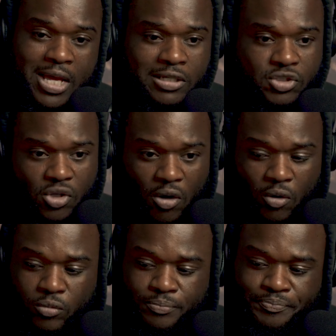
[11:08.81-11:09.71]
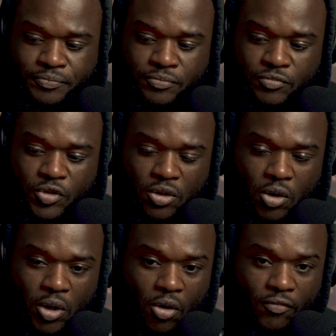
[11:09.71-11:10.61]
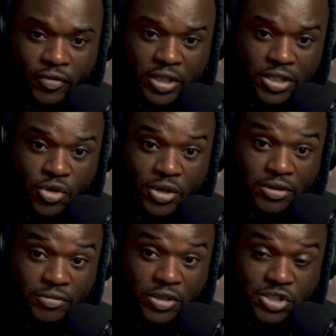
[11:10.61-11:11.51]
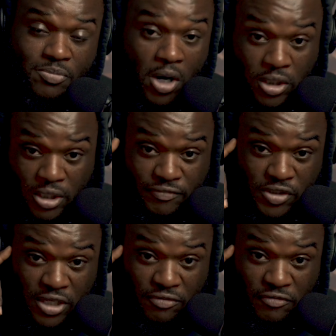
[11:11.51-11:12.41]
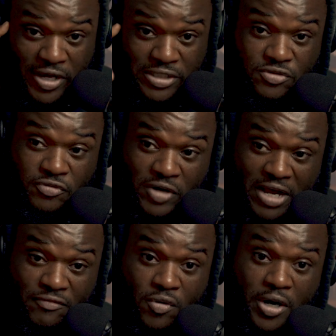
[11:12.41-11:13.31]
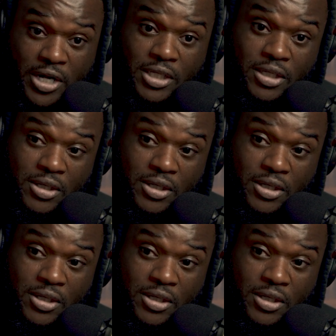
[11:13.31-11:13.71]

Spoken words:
So, you know, hopefully you're smart enough to invest $5,000 in a